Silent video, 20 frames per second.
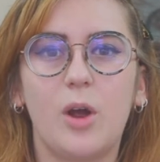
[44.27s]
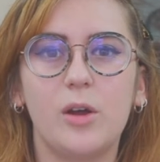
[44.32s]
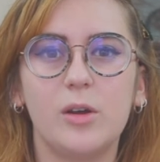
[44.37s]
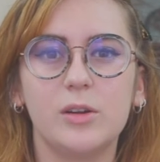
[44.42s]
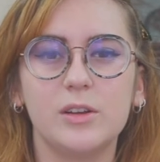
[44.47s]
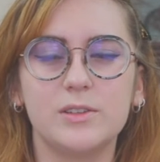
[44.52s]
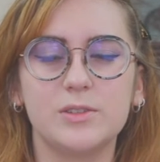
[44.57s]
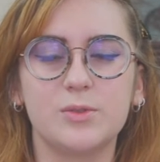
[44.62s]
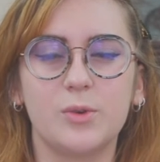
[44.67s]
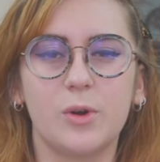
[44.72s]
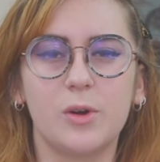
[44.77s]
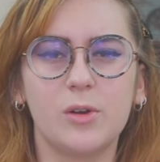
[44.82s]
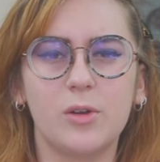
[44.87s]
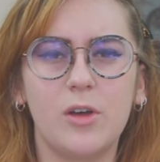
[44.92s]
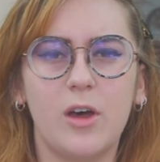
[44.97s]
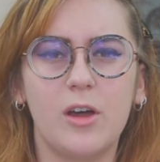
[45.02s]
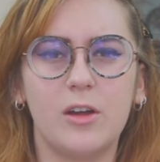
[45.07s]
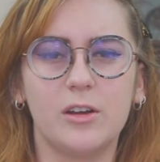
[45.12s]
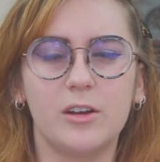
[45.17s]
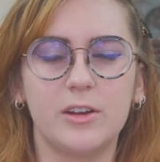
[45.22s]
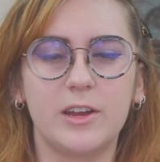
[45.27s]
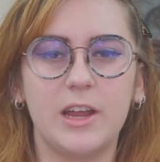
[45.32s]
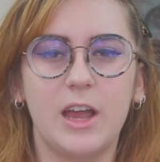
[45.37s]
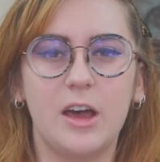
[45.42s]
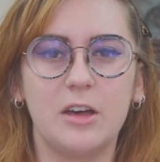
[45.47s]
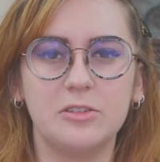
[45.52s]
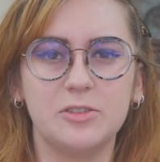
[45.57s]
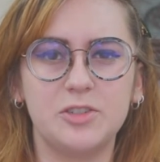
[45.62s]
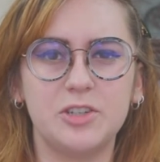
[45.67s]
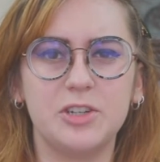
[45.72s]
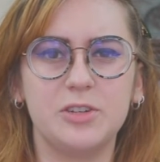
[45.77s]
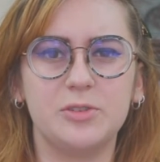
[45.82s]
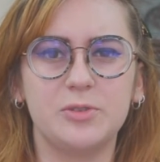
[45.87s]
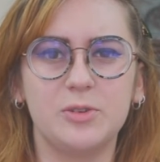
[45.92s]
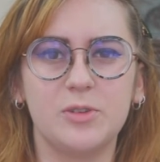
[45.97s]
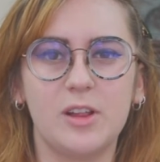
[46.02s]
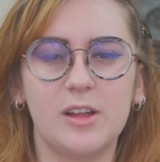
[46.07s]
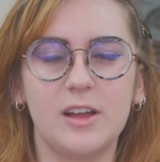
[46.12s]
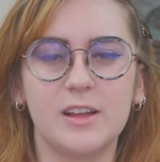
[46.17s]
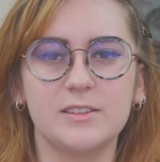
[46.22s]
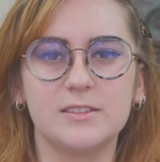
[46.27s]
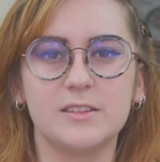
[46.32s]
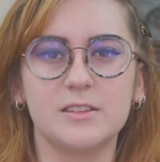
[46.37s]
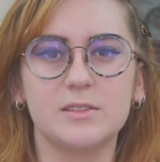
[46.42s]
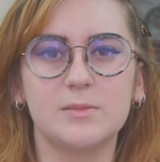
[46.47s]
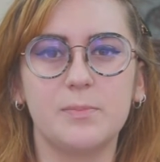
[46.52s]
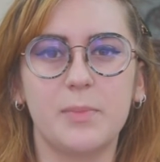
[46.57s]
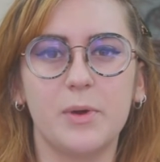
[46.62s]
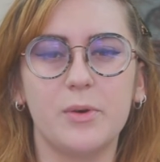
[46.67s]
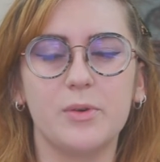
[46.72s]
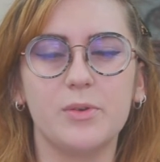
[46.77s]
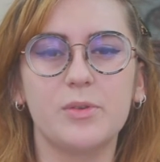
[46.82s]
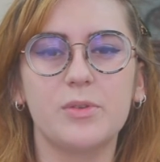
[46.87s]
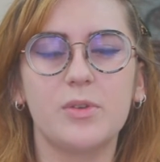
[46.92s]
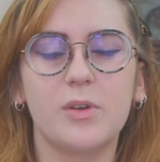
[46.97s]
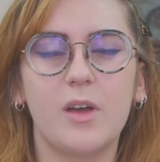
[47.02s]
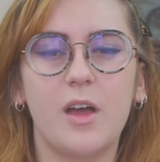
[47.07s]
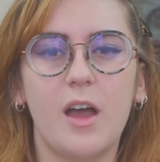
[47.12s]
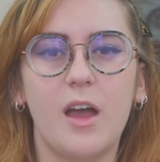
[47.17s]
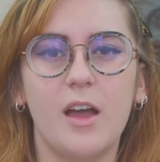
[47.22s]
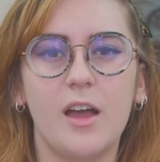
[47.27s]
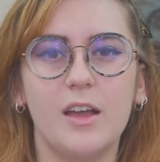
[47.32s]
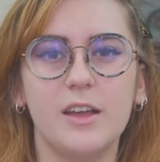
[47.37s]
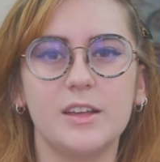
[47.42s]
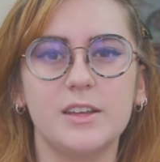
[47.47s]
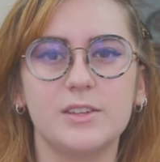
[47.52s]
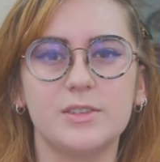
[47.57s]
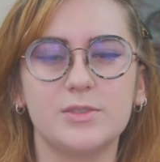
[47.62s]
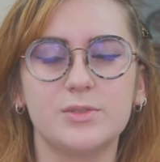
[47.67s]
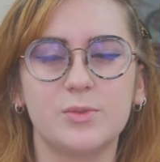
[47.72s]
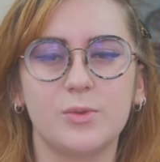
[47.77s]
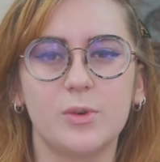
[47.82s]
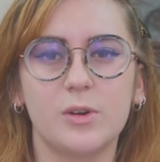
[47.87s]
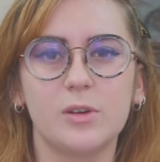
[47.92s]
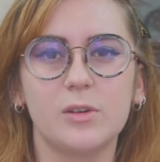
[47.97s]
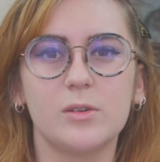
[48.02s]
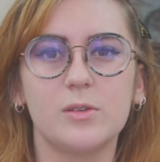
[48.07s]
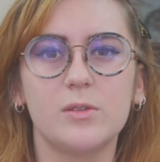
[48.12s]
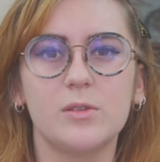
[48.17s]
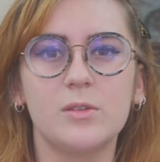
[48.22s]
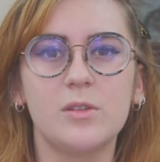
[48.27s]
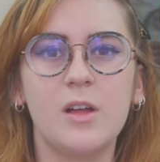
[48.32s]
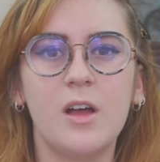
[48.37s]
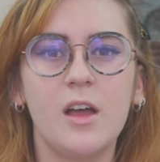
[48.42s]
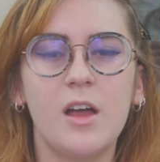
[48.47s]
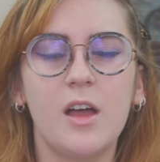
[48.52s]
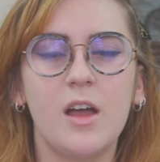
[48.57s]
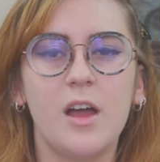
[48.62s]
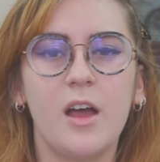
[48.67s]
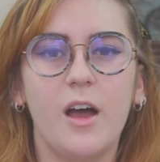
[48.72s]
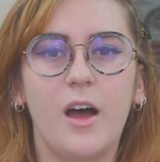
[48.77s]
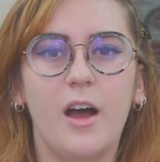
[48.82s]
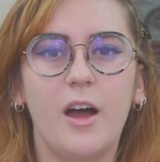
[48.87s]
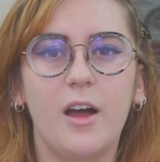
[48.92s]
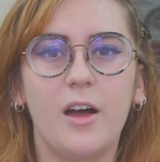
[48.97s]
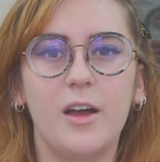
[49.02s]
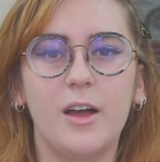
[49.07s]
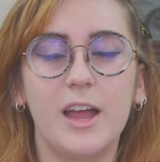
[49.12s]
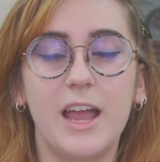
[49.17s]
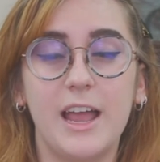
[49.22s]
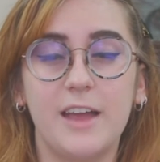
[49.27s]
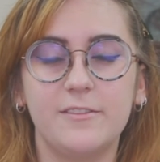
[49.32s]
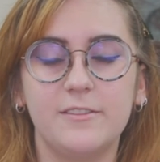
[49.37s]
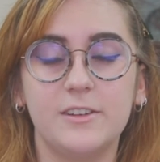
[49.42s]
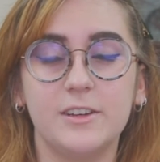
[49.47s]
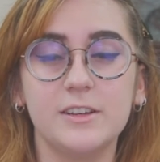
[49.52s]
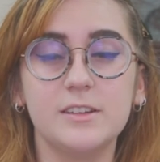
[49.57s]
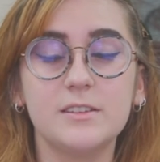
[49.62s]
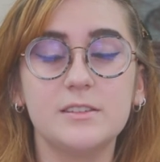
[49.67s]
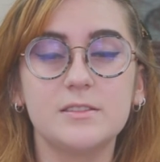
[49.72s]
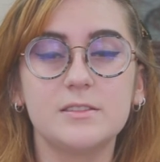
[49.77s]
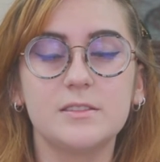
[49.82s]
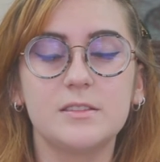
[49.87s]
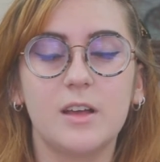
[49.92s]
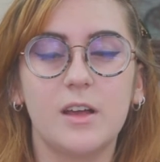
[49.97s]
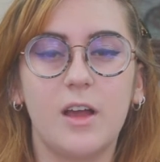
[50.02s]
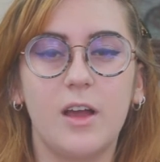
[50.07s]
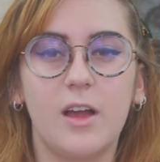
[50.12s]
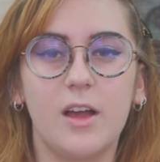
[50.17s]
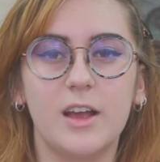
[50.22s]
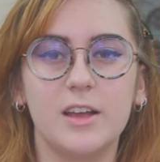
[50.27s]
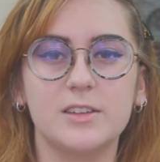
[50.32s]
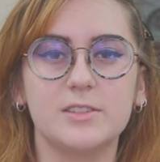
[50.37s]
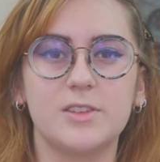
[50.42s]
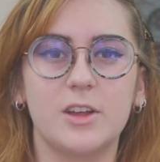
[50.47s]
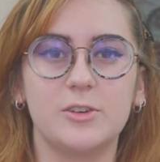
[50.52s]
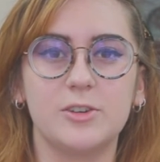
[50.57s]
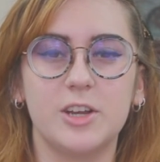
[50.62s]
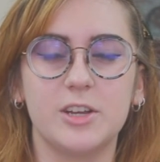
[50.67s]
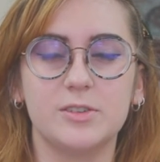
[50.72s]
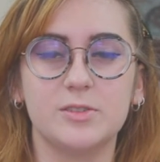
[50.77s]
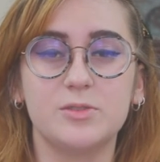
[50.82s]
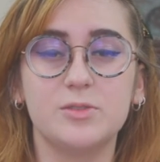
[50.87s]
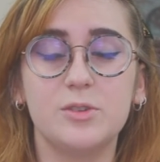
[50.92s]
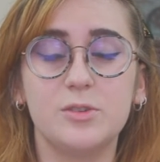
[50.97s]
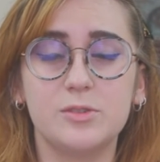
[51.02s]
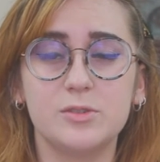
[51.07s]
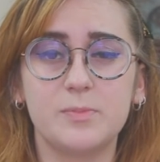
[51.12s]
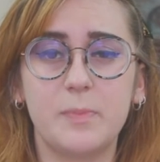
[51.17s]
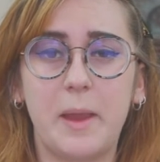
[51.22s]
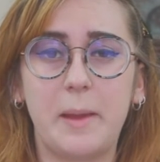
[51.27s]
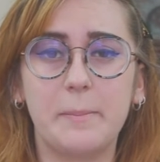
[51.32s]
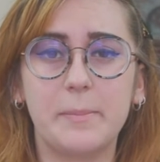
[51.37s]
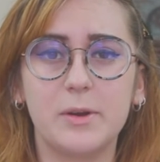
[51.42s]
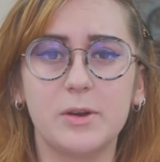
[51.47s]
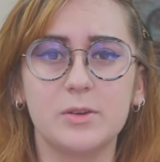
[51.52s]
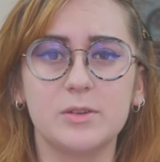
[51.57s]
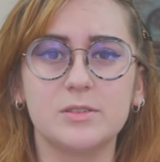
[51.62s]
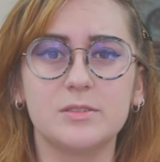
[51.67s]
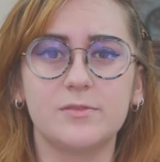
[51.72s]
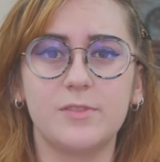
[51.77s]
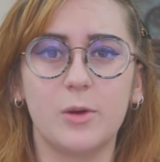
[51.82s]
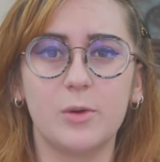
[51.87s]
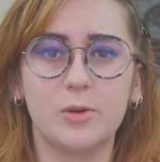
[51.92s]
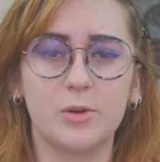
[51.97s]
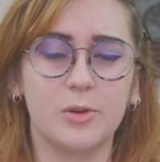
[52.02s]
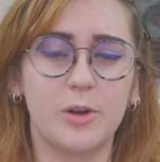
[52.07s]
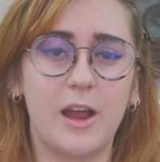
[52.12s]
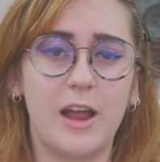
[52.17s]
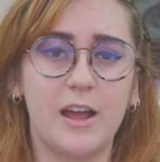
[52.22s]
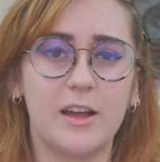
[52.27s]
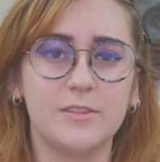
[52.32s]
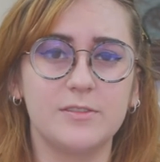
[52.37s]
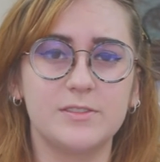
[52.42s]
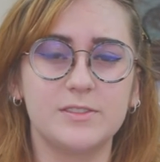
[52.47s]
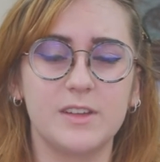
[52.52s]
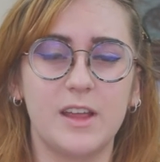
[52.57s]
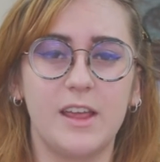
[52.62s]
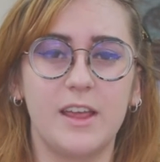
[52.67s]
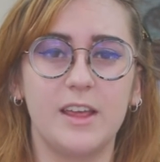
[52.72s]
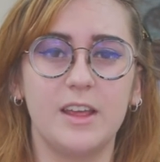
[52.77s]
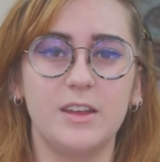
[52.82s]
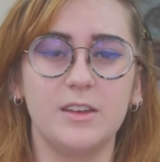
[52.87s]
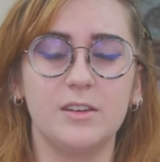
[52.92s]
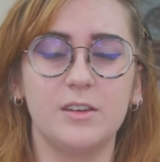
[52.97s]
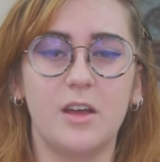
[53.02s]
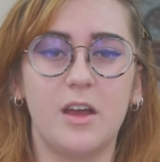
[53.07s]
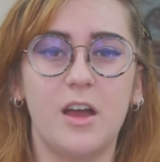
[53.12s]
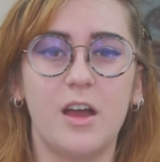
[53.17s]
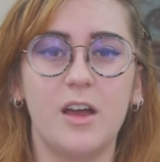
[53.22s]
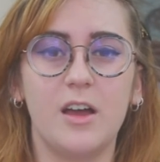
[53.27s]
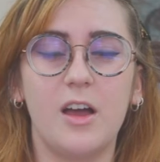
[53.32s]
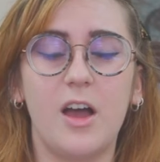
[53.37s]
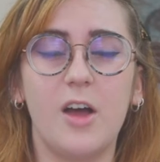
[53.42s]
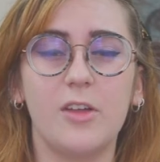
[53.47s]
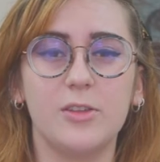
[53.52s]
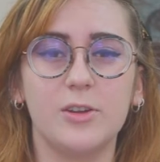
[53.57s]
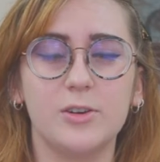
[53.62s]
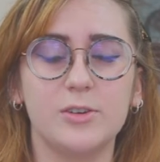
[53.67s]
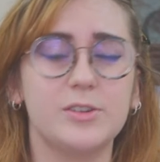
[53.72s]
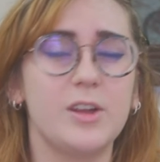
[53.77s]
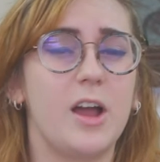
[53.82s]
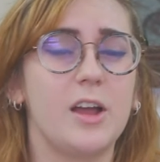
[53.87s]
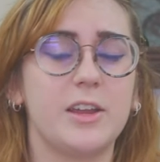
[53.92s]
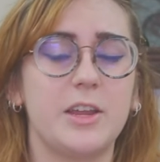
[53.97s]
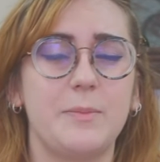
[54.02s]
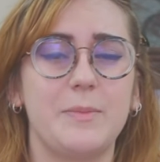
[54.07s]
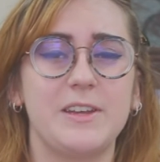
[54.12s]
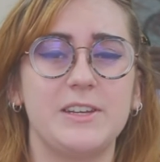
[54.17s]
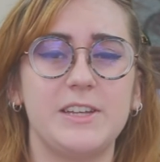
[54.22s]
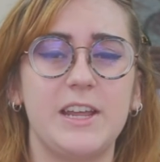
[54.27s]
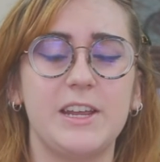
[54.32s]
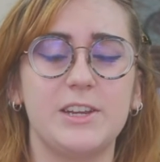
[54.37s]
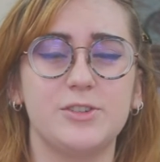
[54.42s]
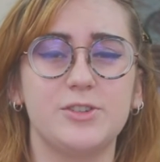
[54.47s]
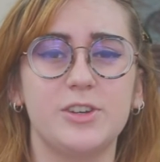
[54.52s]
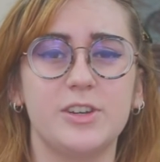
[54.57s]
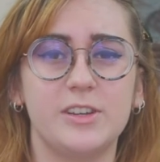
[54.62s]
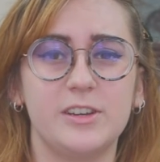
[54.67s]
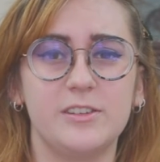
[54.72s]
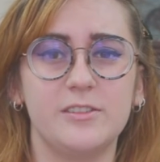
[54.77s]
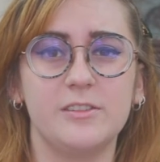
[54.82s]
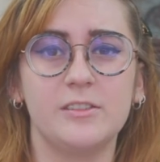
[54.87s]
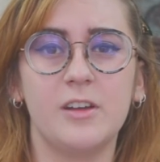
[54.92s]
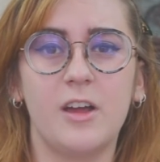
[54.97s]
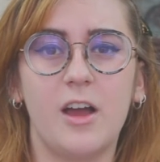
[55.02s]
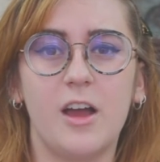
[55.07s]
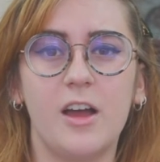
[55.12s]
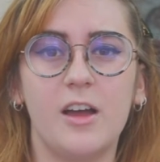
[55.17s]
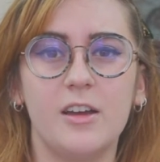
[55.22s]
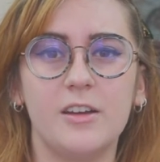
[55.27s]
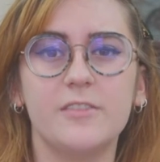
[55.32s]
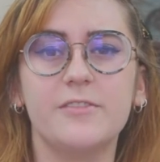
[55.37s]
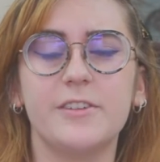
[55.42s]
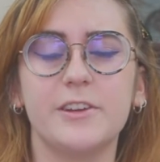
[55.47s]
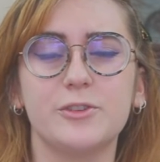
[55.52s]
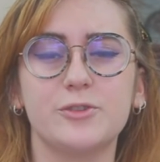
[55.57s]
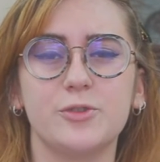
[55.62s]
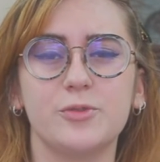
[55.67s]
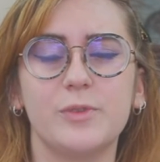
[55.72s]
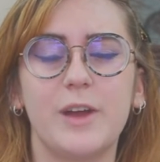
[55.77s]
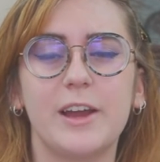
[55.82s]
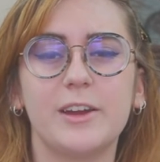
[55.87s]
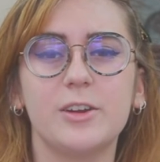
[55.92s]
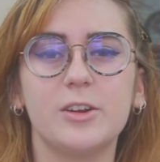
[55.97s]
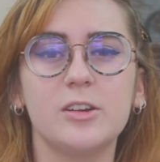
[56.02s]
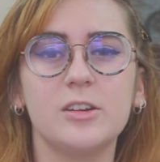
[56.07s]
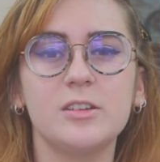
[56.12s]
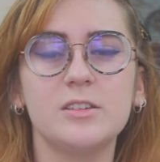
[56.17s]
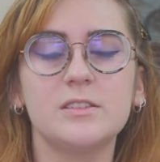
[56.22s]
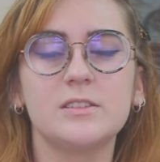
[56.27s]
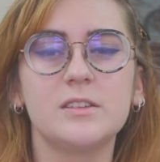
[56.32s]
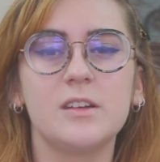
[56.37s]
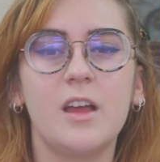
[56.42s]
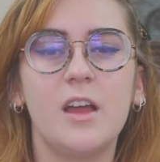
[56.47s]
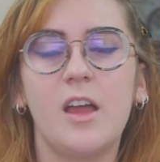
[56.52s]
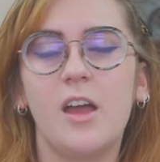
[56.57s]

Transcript: historical archaeology utilizes both historical evidence, such as newspapers, photographs, and other documentation and official records.